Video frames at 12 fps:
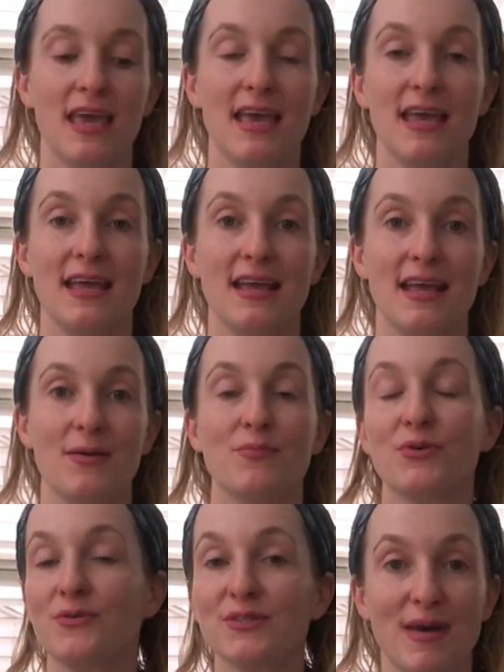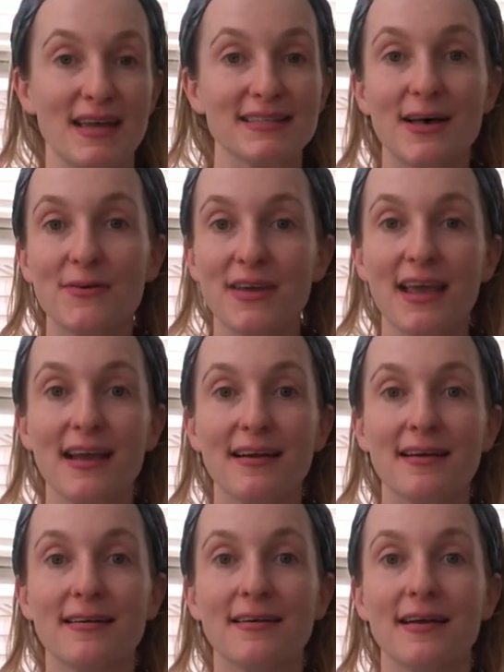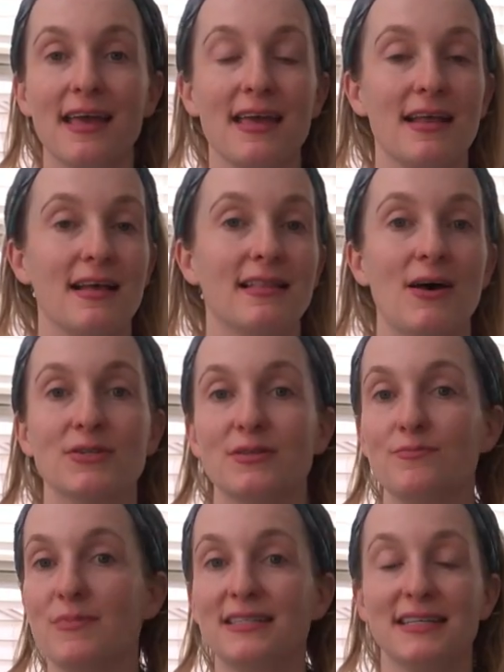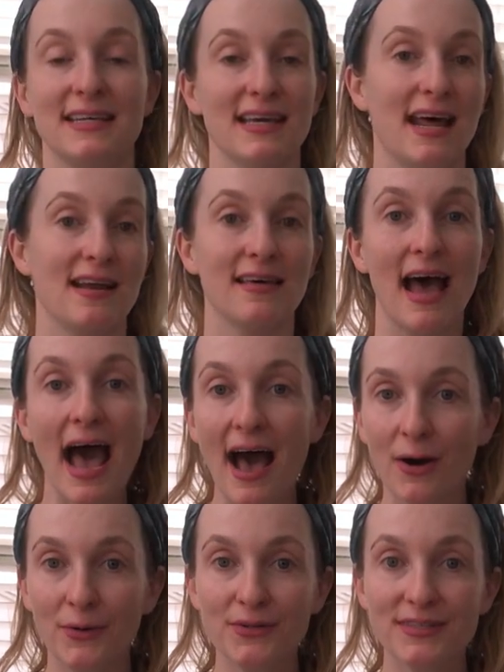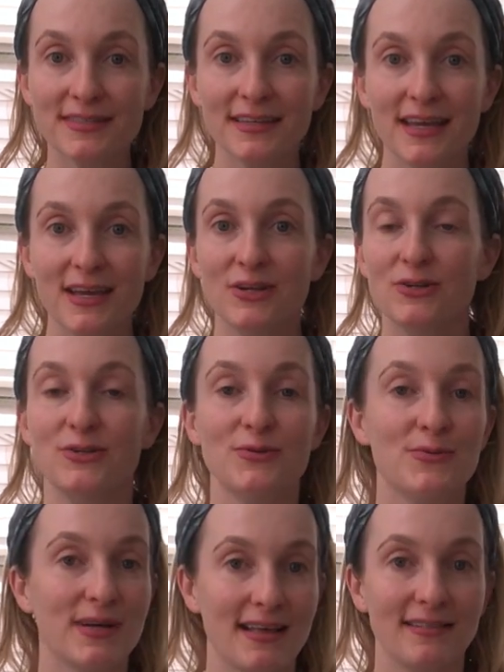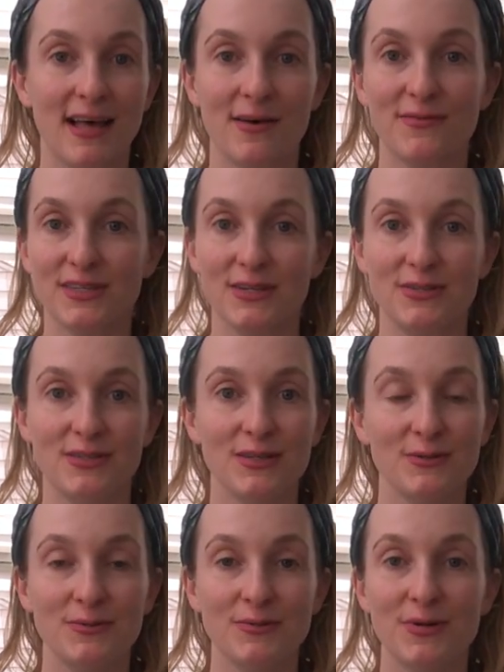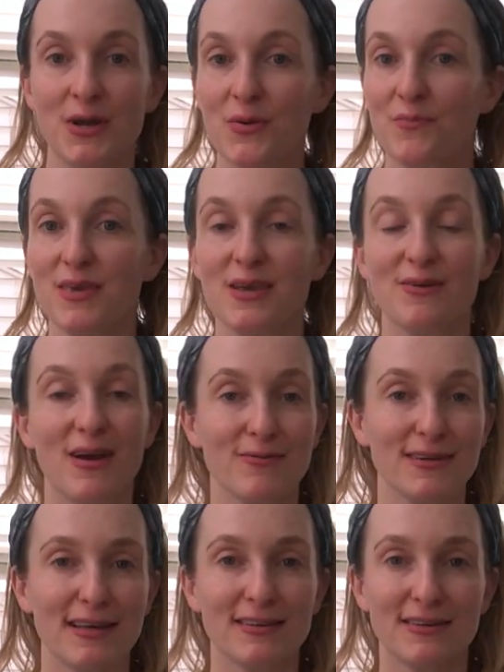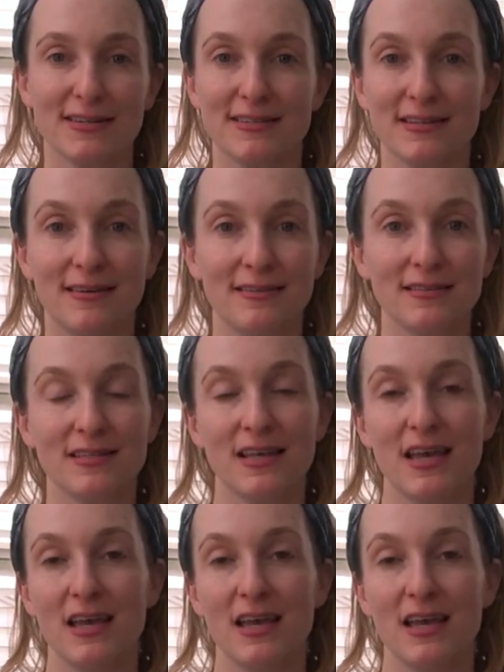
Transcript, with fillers: It improves my self care, it allows me to get out of the house, do what I love to do, be around other adults.